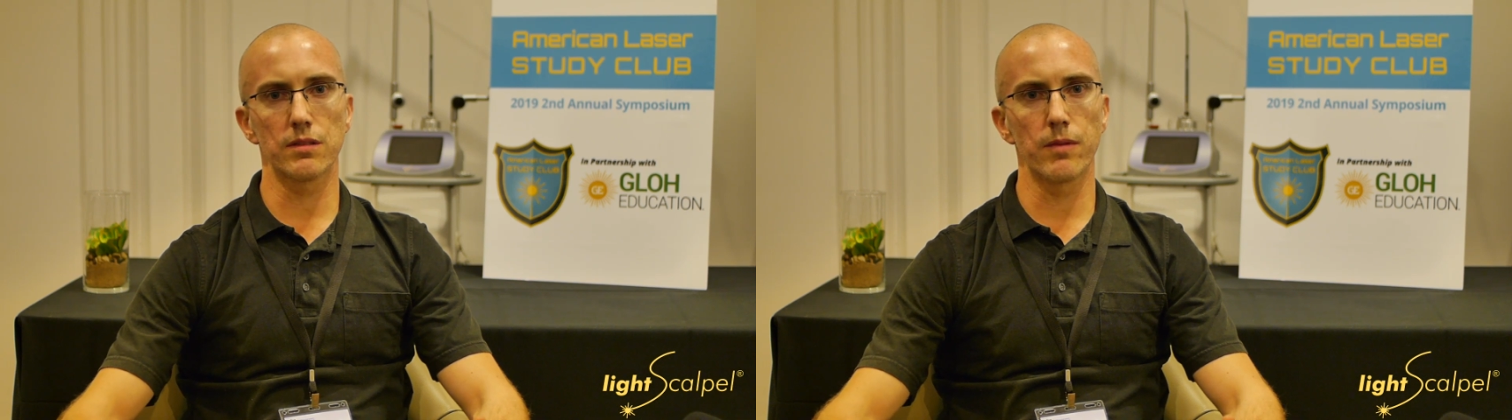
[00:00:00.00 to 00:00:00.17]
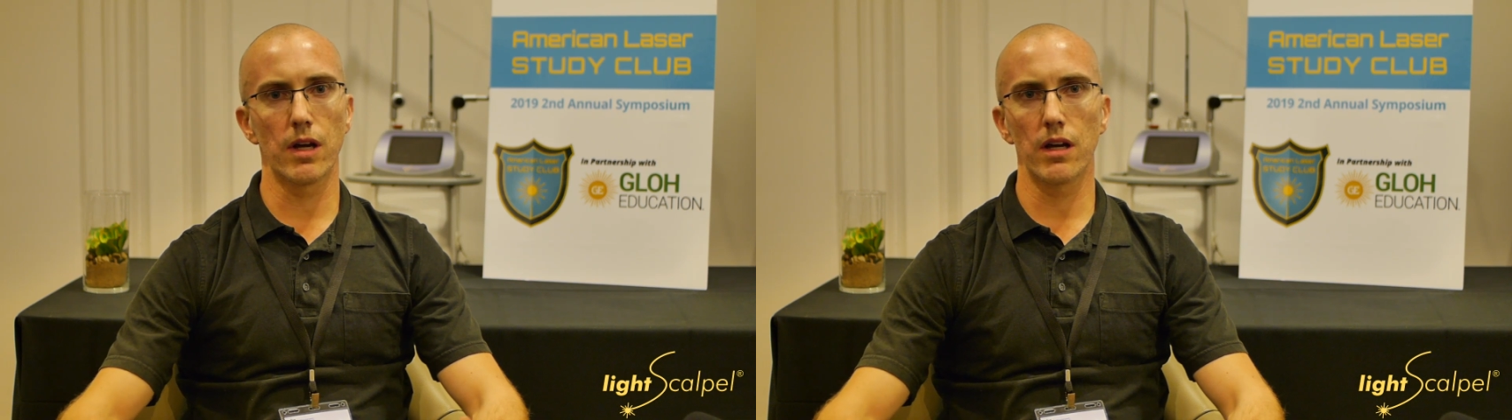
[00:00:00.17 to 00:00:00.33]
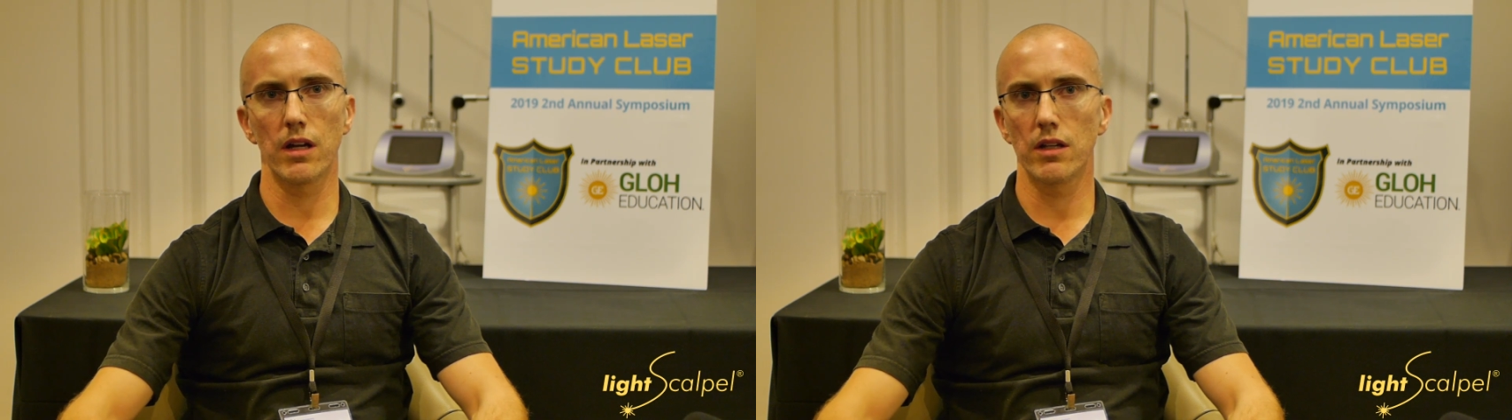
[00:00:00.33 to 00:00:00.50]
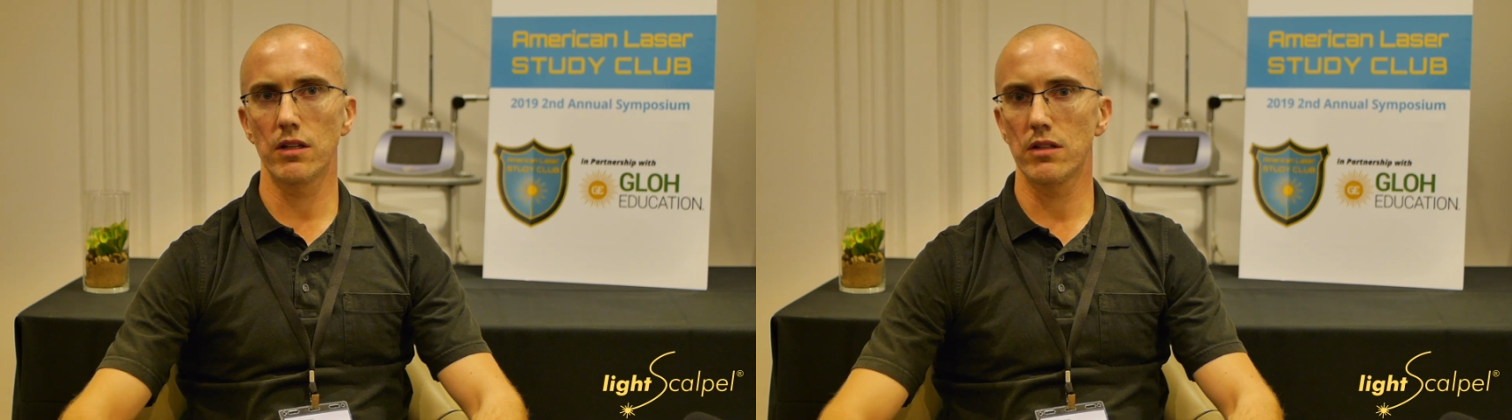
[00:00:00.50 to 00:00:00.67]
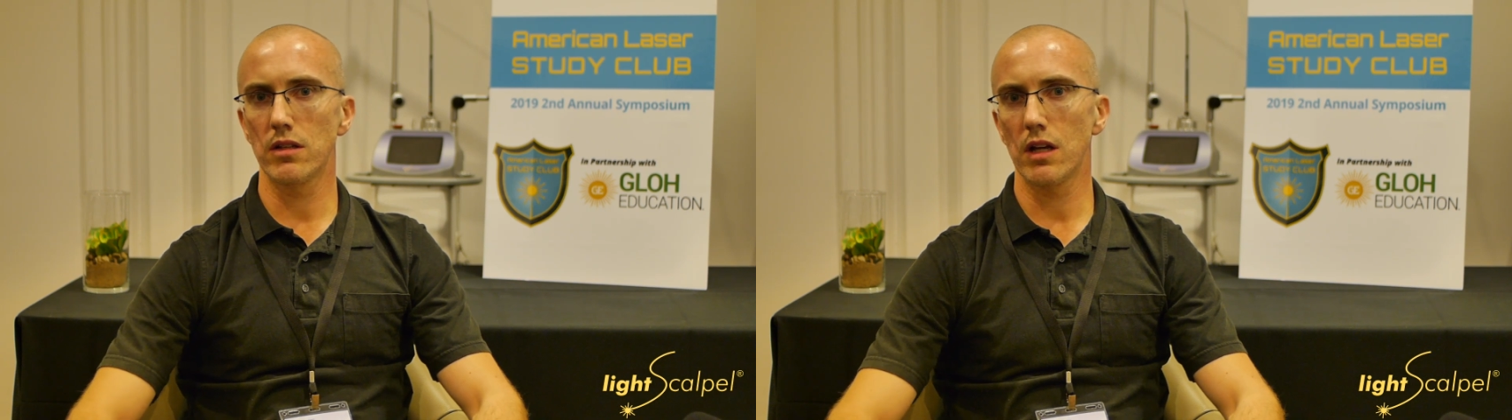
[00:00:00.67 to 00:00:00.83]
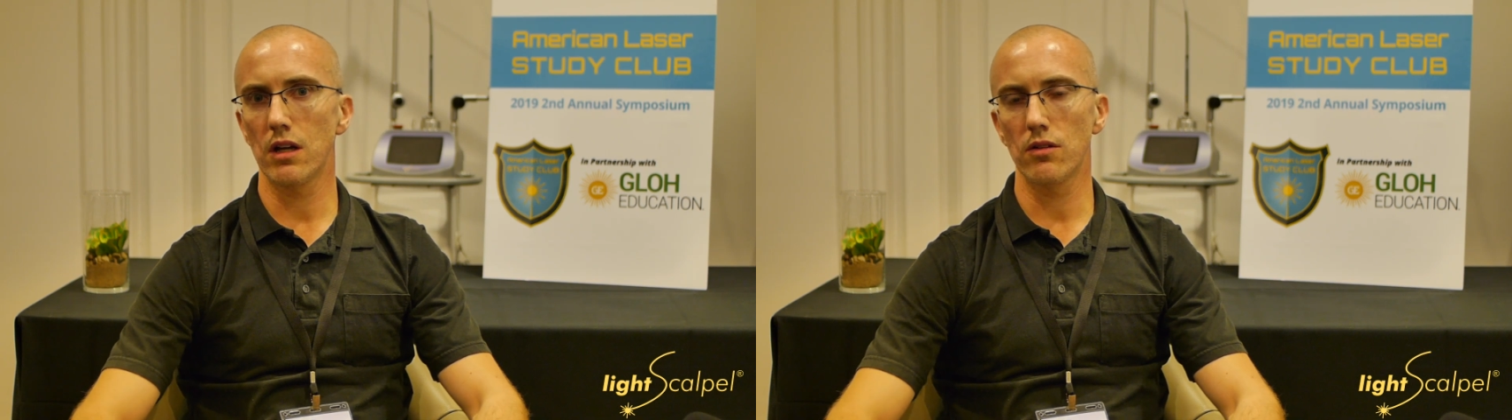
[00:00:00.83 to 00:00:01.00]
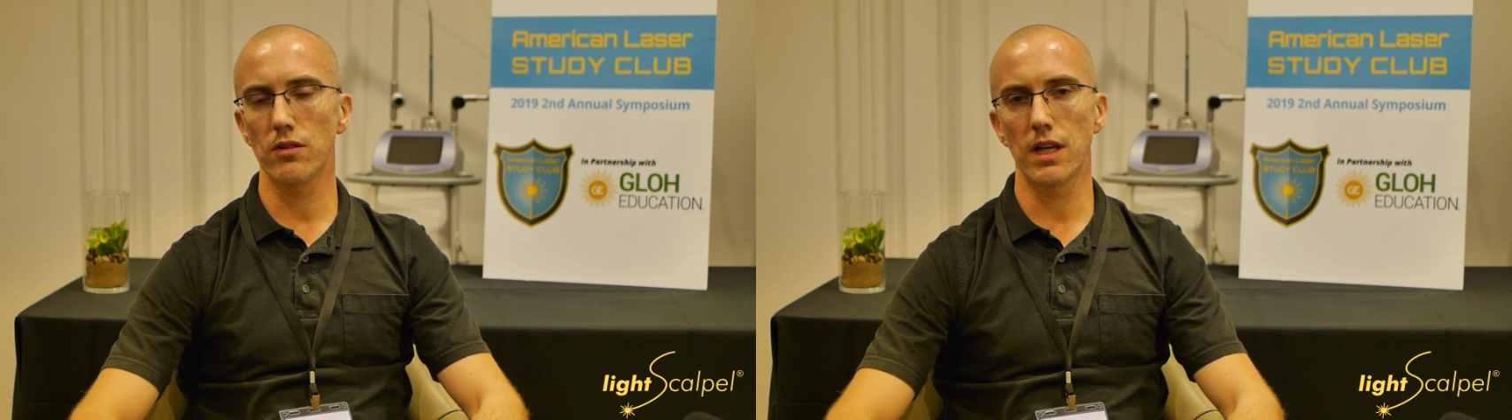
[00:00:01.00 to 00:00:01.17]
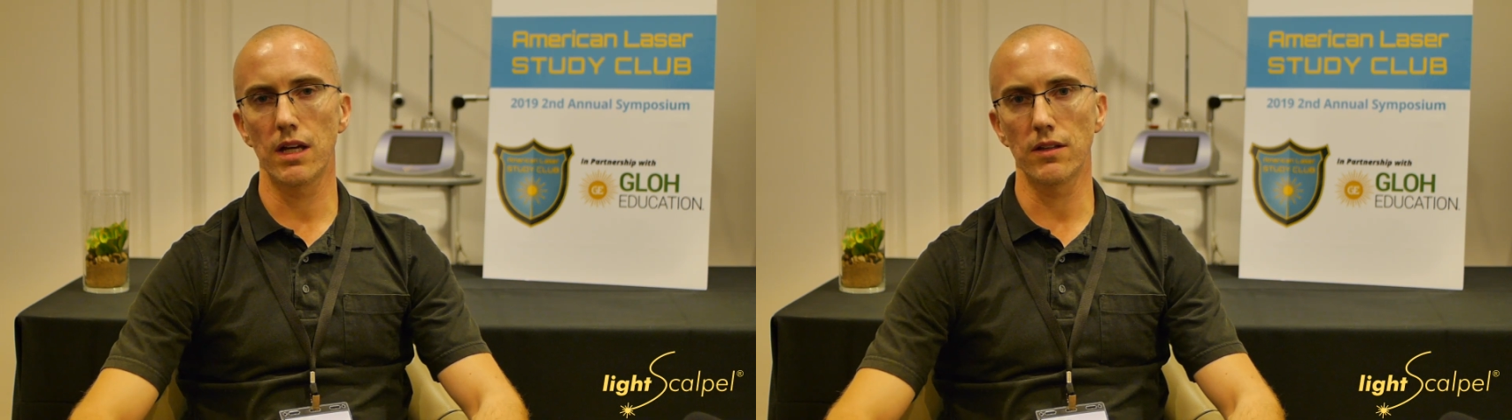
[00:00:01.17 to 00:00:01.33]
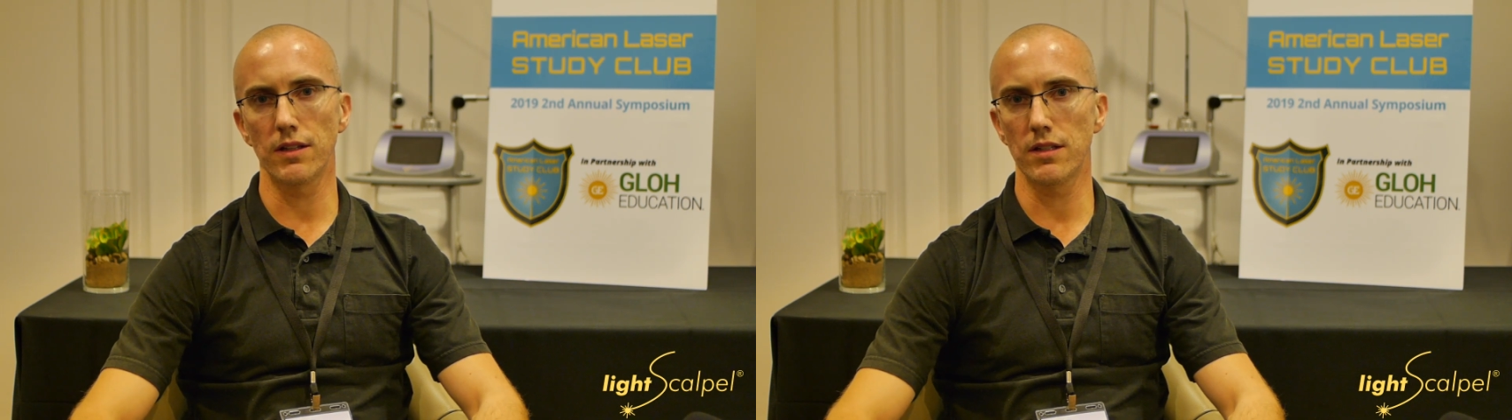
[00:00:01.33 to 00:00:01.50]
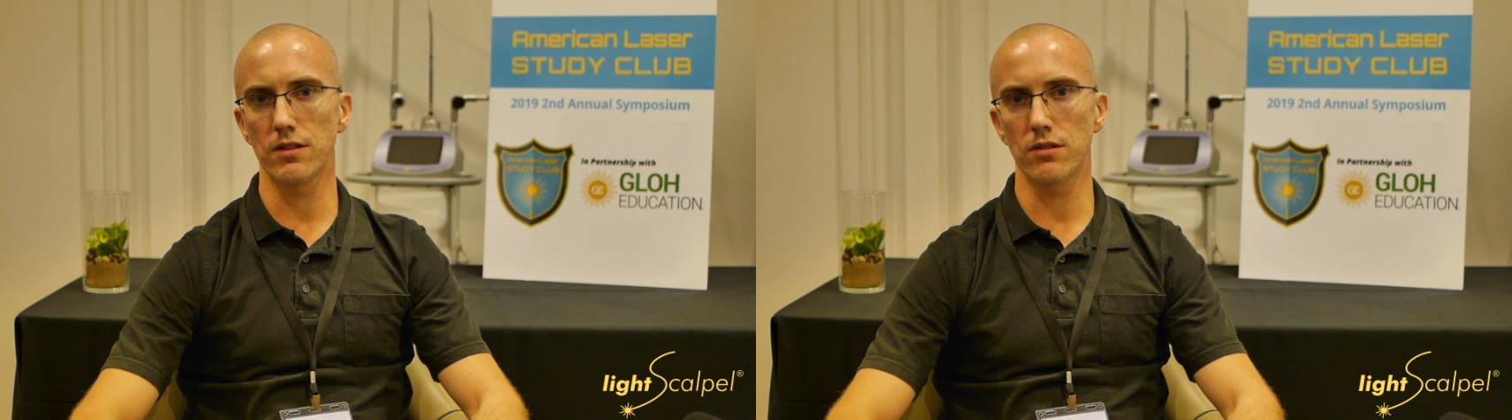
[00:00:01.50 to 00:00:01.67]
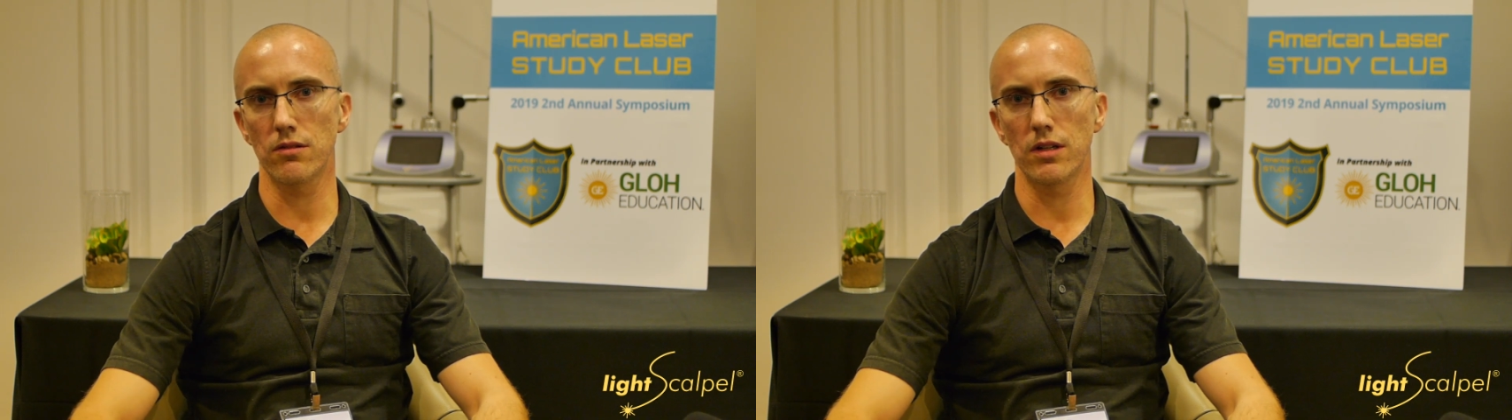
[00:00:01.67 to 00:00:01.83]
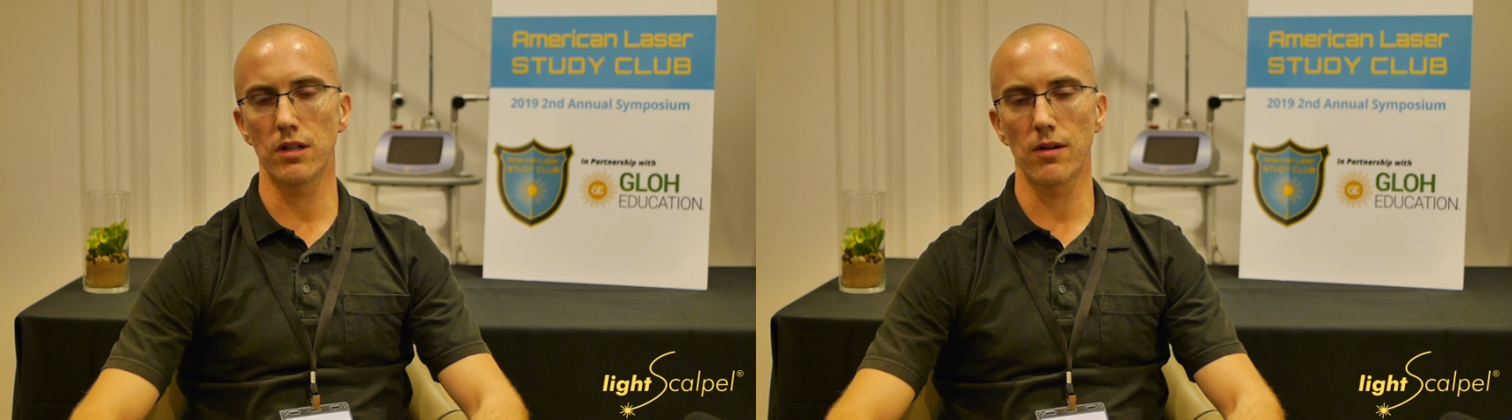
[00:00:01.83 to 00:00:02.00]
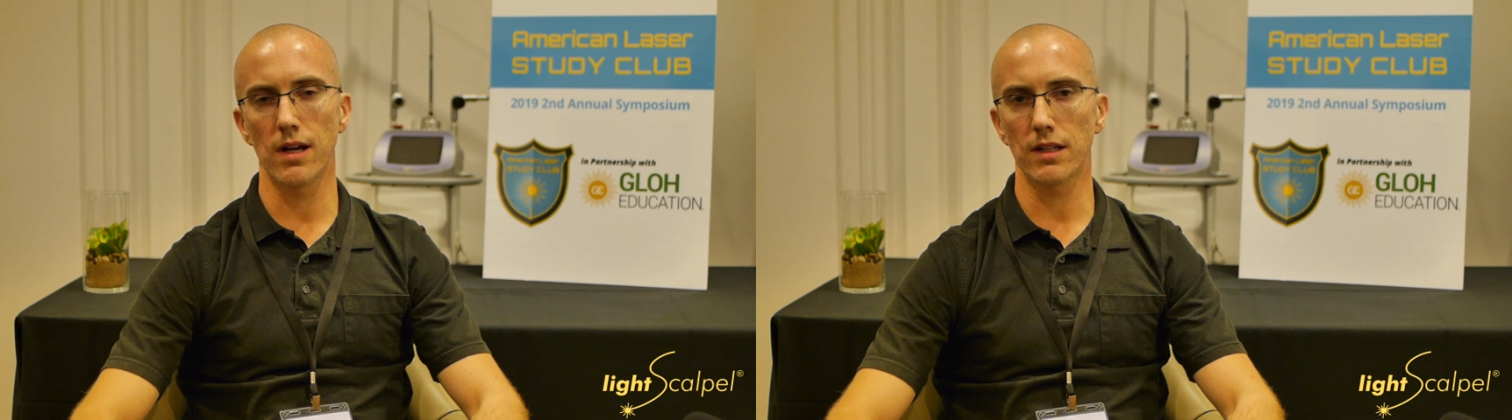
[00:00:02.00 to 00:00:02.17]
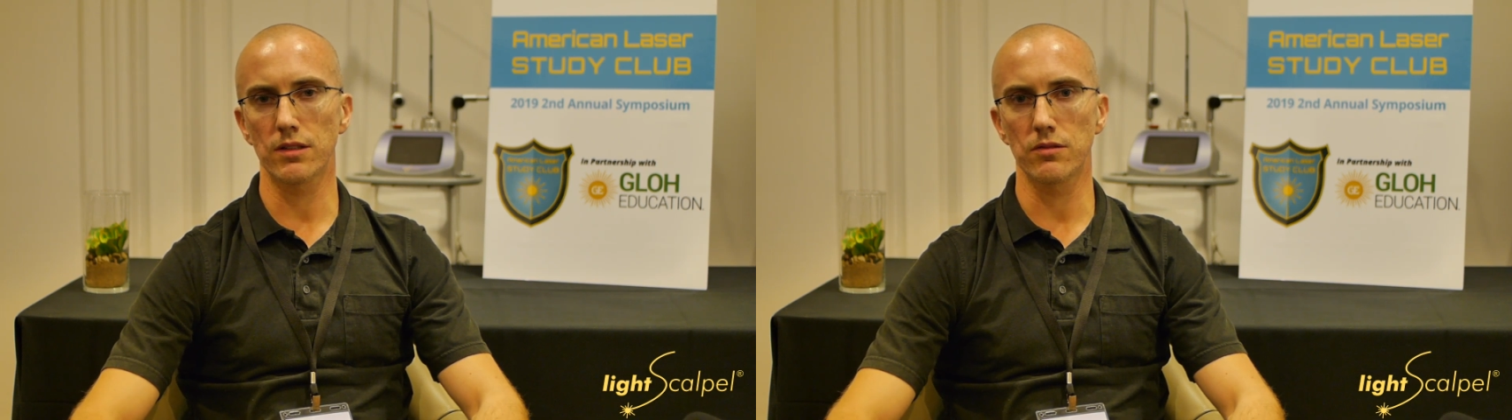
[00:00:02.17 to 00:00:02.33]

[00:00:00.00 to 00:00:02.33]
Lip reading: behind how that laser interacts